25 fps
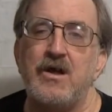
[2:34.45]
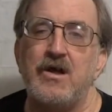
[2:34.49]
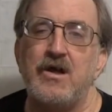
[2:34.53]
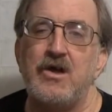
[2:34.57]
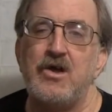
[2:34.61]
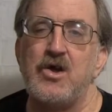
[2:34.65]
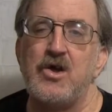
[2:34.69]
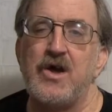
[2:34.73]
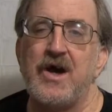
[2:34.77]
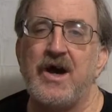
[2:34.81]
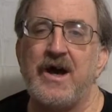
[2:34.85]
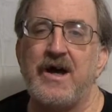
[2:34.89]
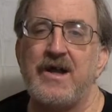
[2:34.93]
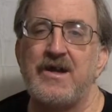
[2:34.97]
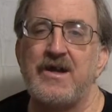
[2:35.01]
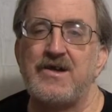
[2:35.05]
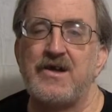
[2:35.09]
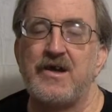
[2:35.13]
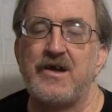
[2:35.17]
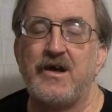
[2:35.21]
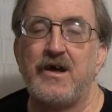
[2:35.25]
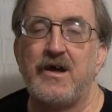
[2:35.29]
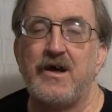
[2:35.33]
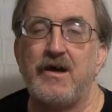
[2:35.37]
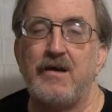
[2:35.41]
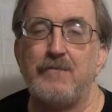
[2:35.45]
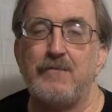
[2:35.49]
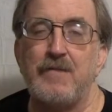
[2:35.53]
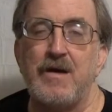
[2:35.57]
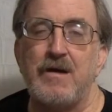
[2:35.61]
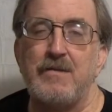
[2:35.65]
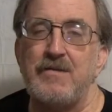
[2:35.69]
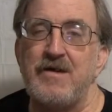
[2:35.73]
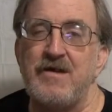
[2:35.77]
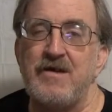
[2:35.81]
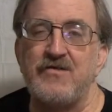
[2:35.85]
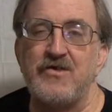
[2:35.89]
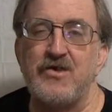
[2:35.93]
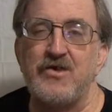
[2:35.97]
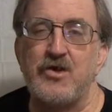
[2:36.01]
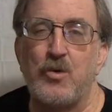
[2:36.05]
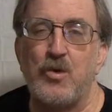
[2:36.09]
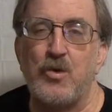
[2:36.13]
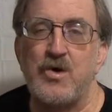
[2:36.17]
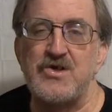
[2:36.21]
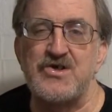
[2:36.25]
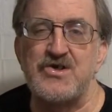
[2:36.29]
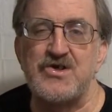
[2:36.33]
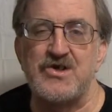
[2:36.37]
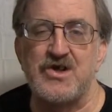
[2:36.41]
You got uh, maybe even there
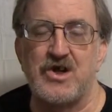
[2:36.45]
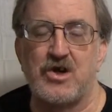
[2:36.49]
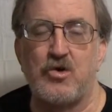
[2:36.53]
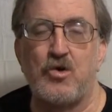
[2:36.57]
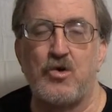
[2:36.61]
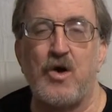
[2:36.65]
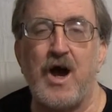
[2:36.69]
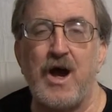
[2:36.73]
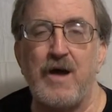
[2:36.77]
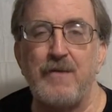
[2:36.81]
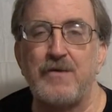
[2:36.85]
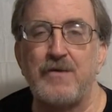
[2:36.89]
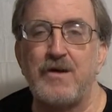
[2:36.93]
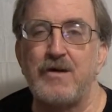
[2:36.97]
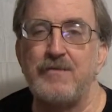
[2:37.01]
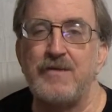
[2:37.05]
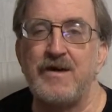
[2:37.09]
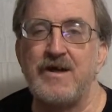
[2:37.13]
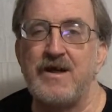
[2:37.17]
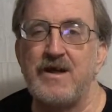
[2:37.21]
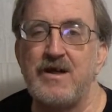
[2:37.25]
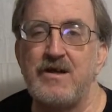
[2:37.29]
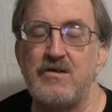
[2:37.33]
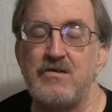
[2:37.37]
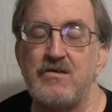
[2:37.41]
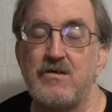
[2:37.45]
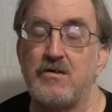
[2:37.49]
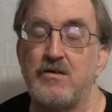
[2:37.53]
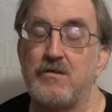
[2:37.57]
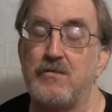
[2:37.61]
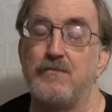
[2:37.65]
wasn't a crime committed.